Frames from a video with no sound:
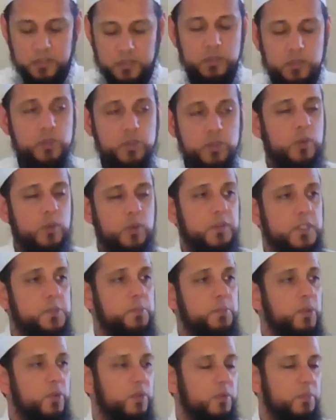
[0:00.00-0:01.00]
Nujum is
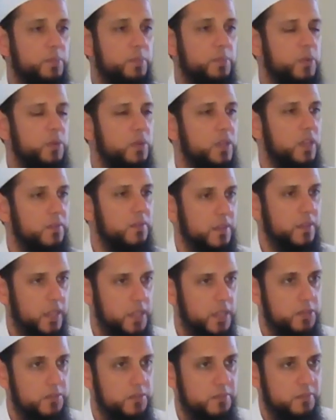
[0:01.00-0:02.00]
plural of
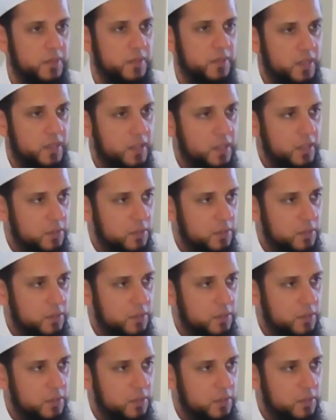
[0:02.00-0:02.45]
najm,